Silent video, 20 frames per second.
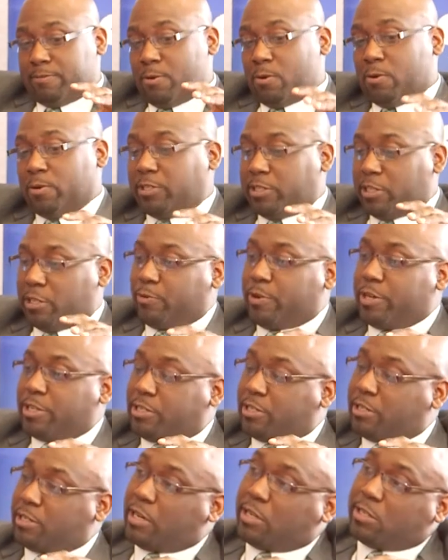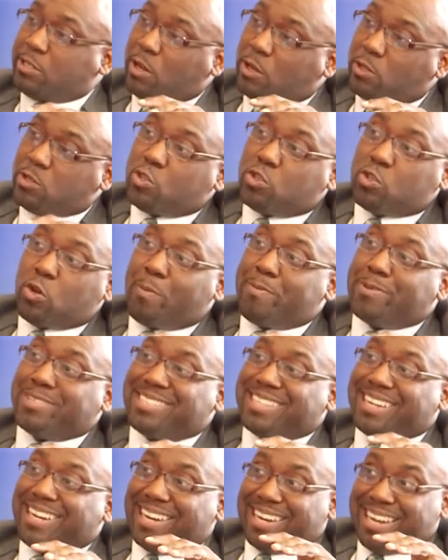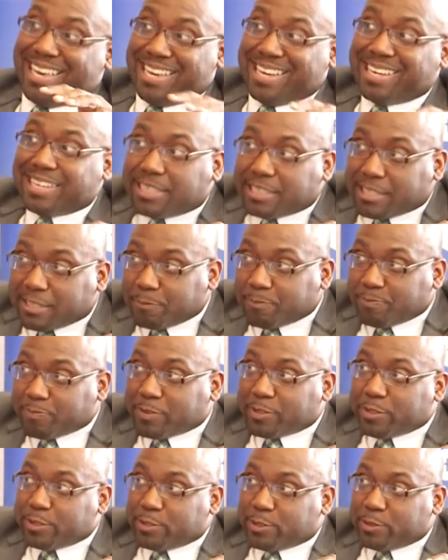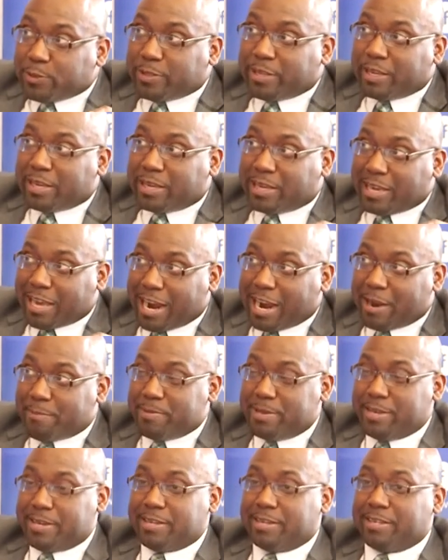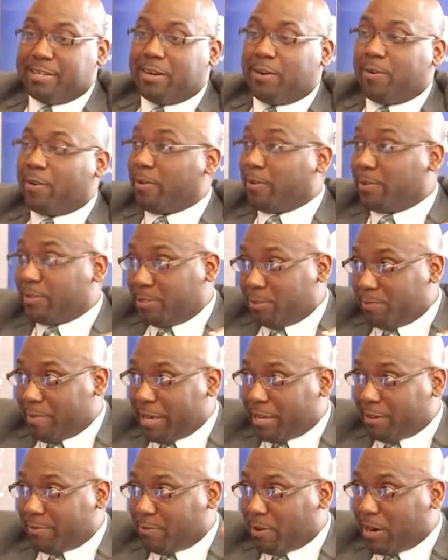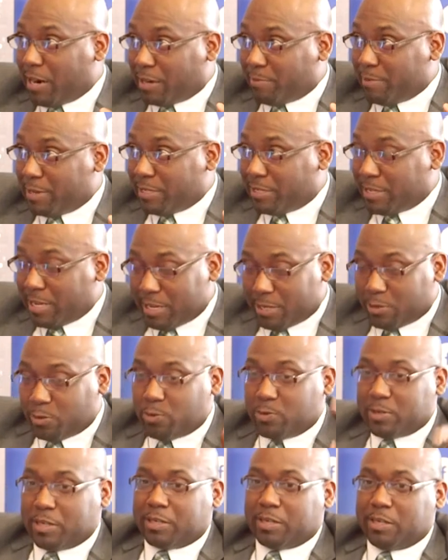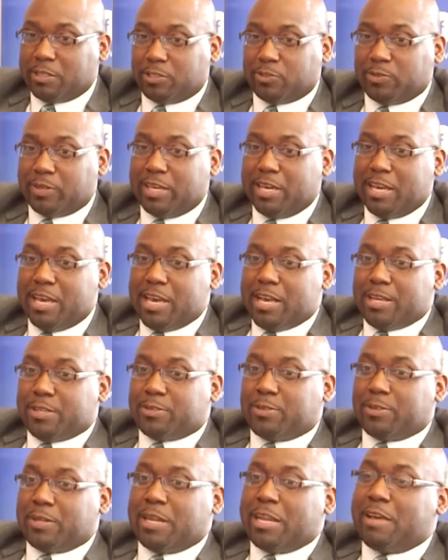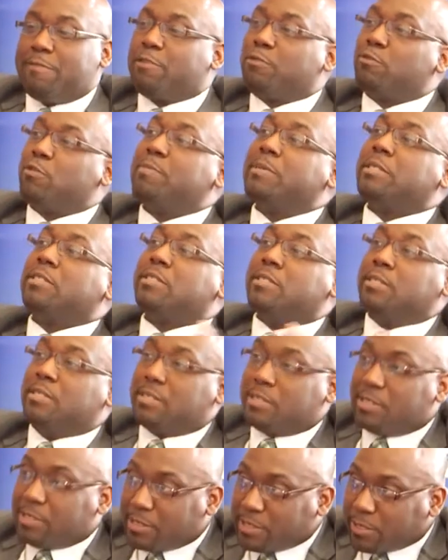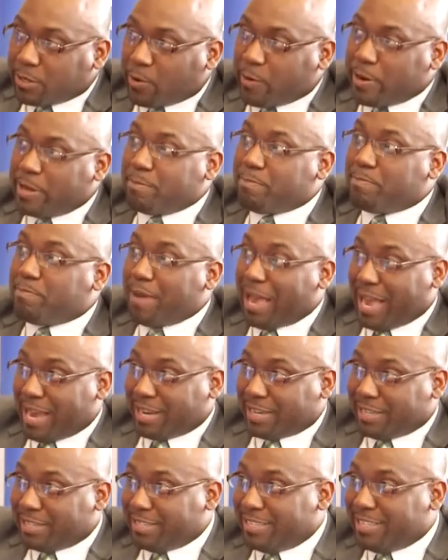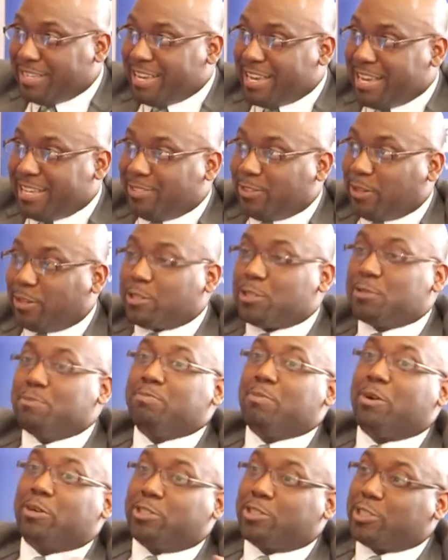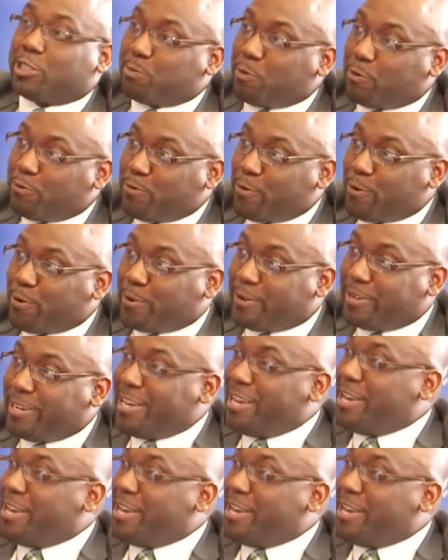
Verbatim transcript: fourth generation are not so much linked to the Caribbean or Jamaica, for argument's sake, it's used as a country. So the level of remittance going back is not as much as before.